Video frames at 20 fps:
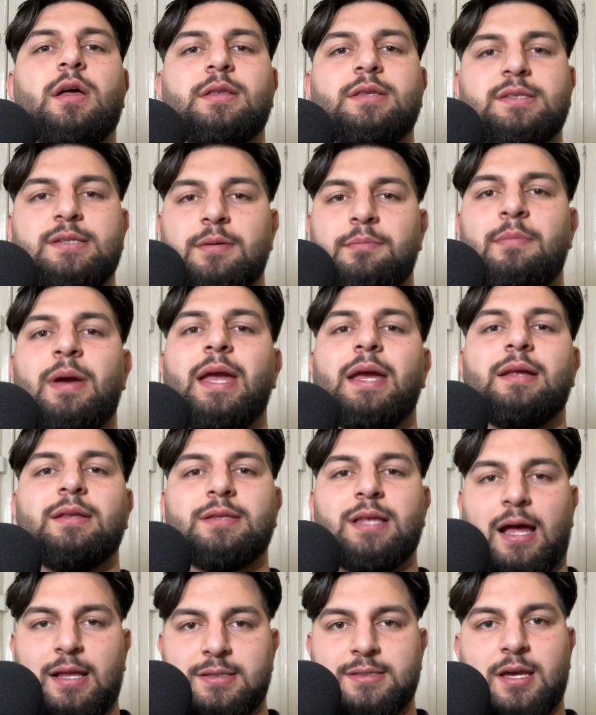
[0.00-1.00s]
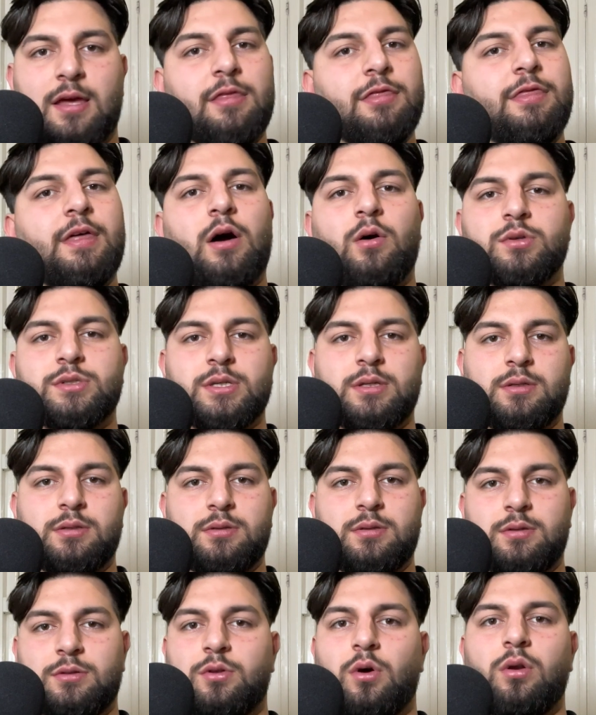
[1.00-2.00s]
to make that
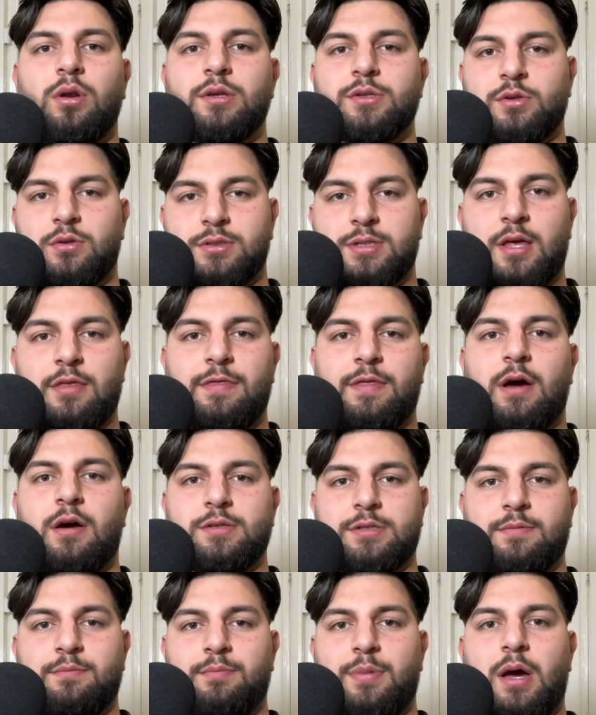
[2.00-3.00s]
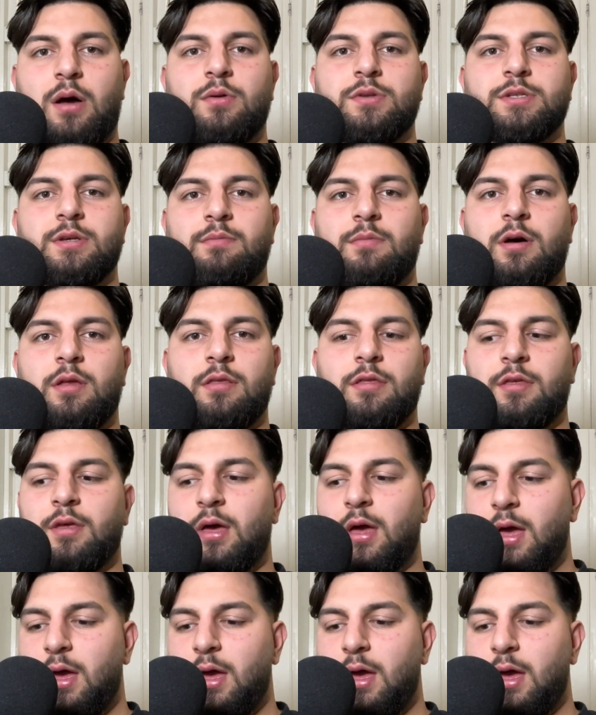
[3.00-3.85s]
$10,000 or £10,000 a month.